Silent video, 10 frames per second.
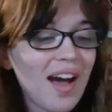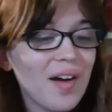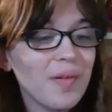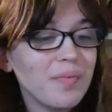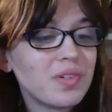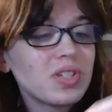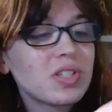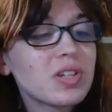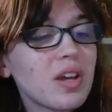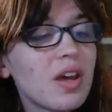Um,
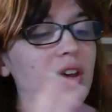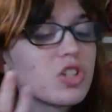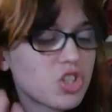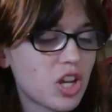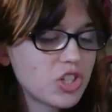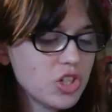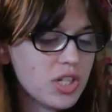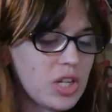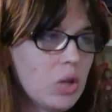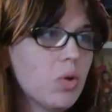just such a
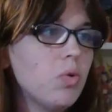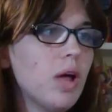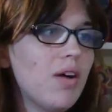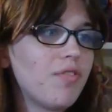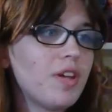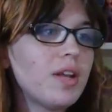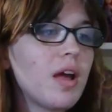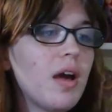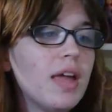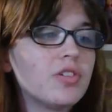detailed, cool
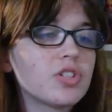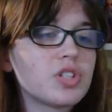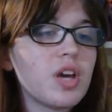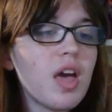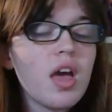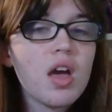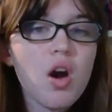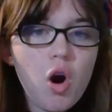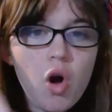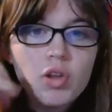outfit. And just
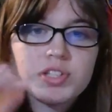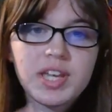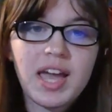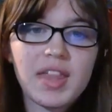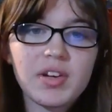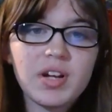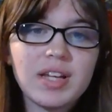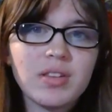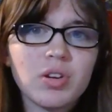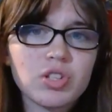all together,
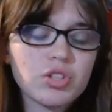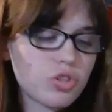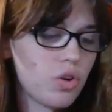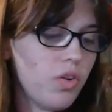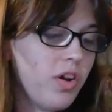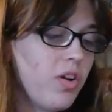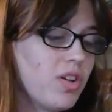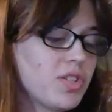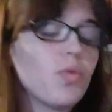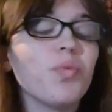it looks so good.
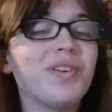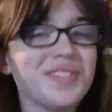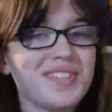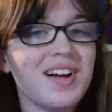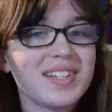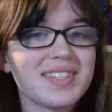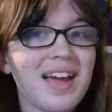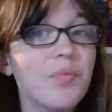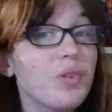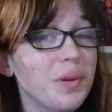Also, real socks.
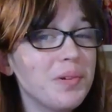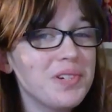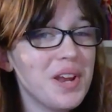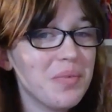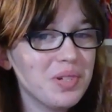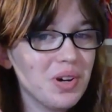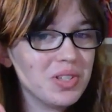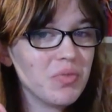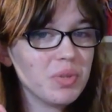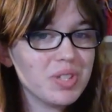I really appreciate it when dolls
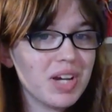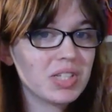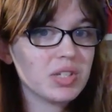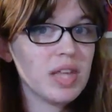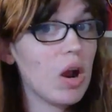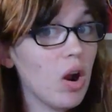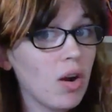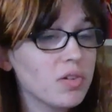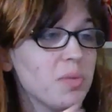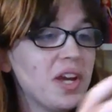have real socks because they are
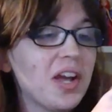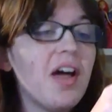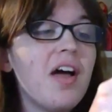hard to make.